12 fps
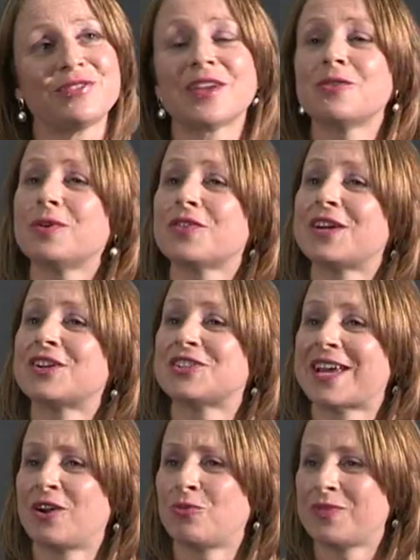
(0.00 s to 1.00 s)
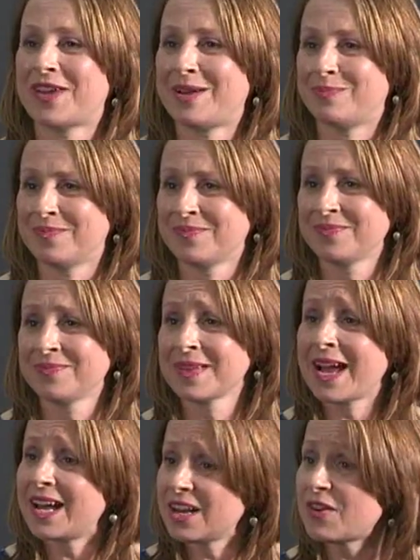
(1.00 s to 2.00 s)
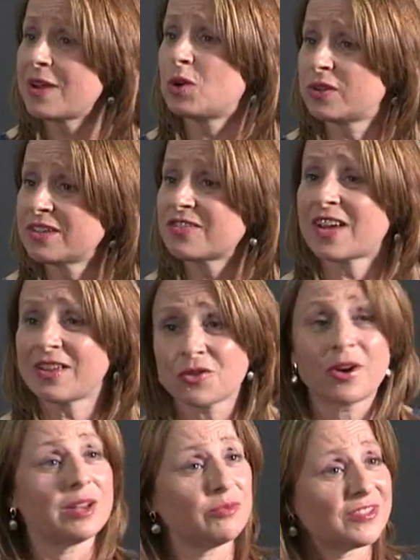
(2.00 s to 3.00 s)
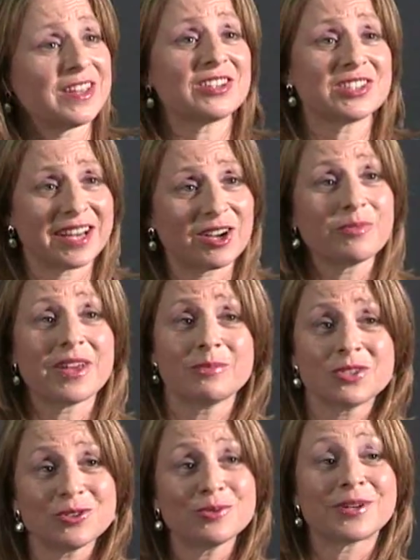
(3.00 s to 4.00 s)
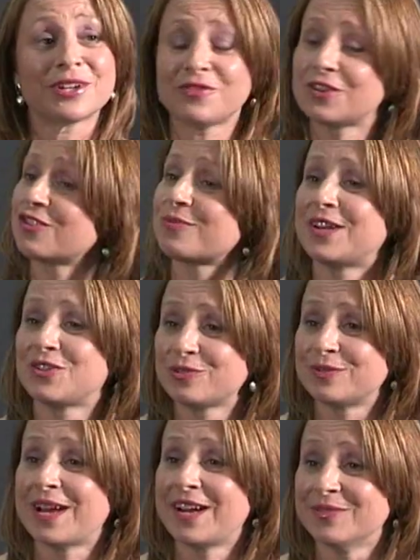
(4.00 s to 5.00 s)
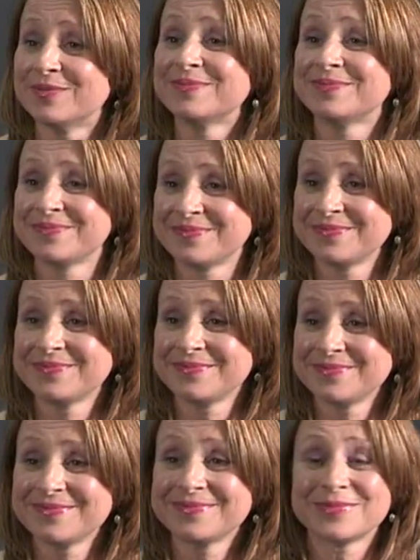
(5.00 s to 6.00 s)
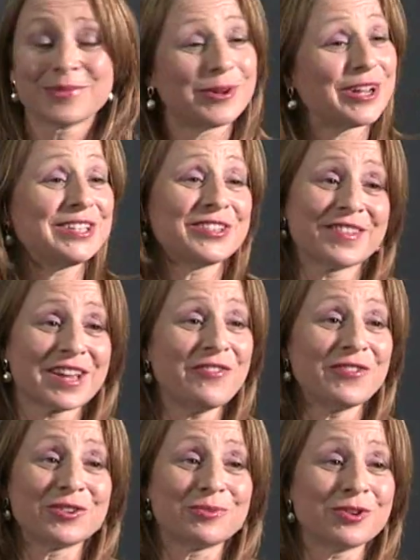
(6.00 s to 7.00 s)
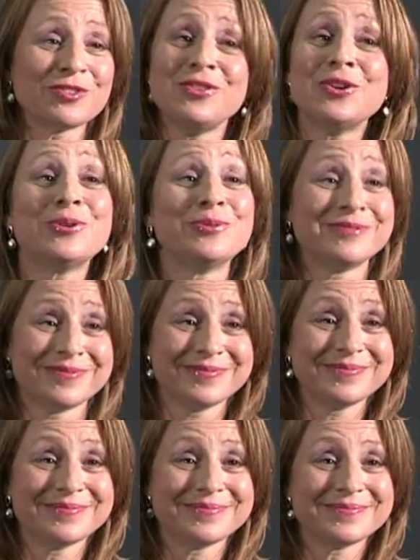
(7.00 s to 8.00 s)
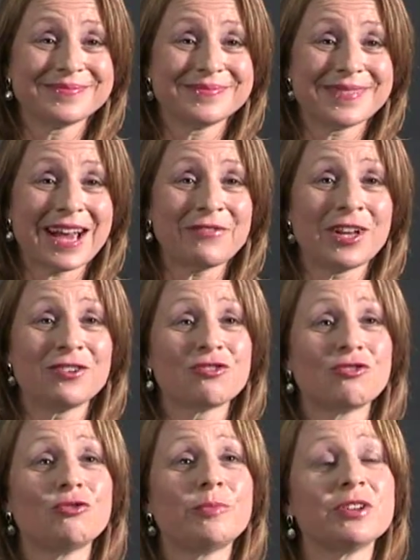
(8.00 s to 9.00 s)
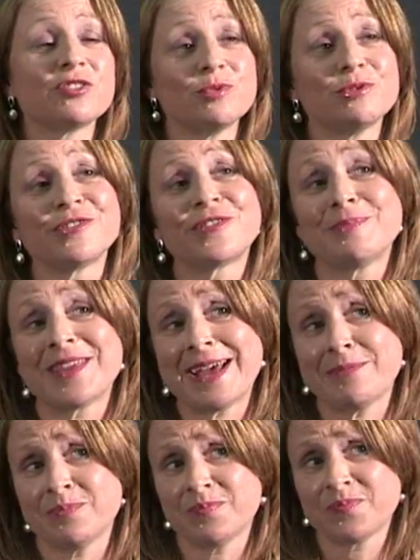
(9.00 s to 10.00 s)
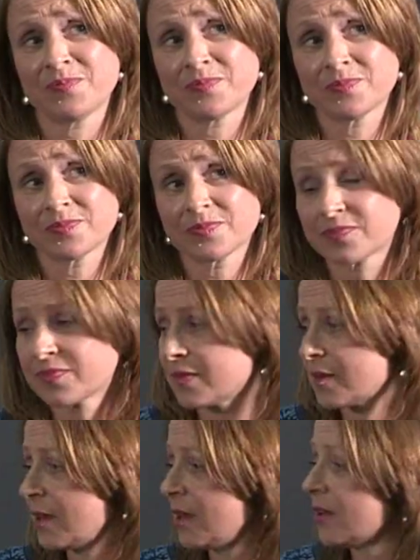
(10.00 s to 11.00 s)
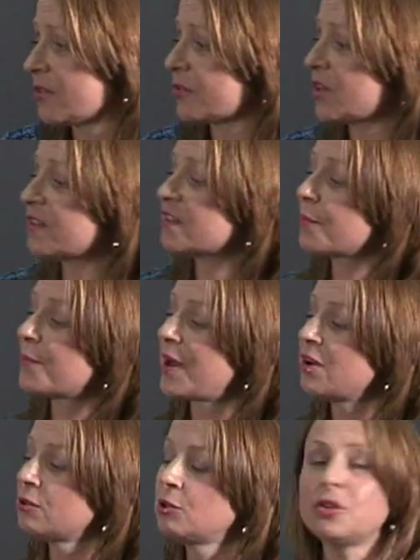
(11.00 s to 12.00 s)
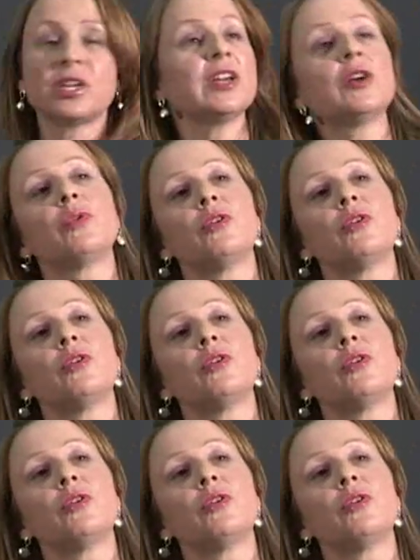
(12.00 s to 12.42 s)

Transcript: think we're there to help them. And if I'm honest, I thought I was there to help them too when I first went out. What I discovered was, no, I've learned so much more from them. So this is about looking at